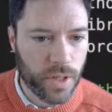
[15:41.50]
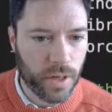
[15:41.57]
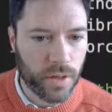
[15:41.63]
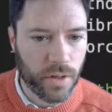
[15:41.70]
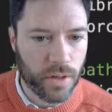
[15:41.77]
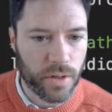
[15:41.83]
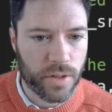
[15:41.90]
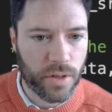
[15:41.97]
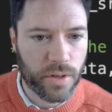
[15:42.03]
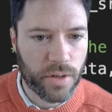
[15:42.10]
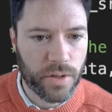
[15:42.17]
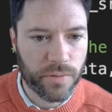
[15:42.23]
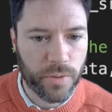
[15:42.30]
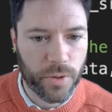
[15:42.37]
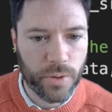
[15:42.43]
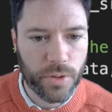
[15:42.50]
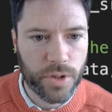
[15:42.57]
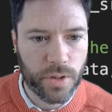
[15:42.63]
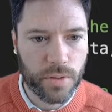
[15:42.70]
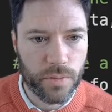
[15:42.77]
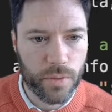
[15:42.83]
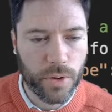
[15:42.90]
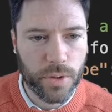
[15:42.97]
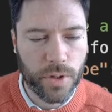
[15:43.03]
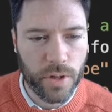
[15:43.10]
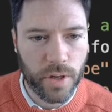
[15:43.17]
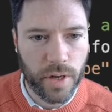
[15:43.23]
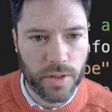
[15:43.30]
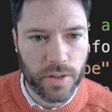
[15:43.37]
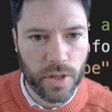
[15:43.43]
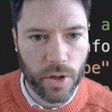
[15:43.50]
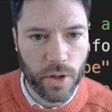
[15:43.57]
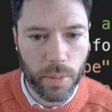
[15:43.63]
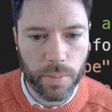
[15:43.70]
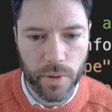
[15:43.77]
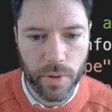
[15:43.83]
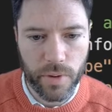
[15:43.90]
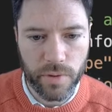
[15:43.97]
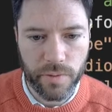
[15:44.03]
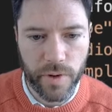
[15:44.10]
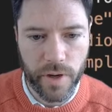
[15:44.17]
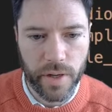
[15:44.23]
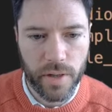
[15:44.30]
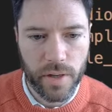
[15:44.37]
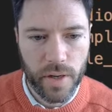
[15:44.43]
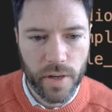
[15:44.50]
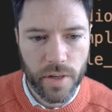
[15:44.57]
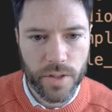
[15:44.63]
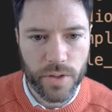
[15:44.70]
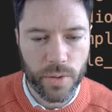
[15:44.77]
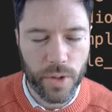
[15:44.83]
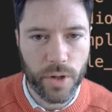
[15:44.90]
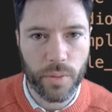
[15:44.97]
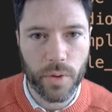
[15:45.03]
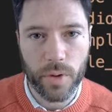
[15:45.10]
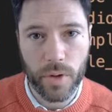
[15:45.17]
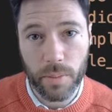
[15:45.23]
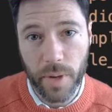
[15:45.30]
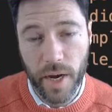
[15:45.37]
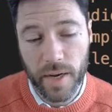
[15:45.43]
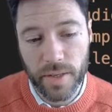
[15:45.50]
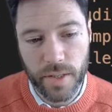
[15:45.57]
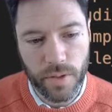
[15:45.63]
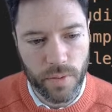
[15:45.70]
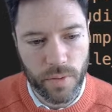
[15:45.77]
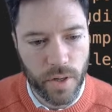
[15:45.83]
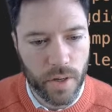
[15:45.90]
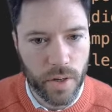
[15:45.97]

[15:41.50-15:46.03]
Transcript: take an alternative route and actually upload a file. So here we're going to pass in raw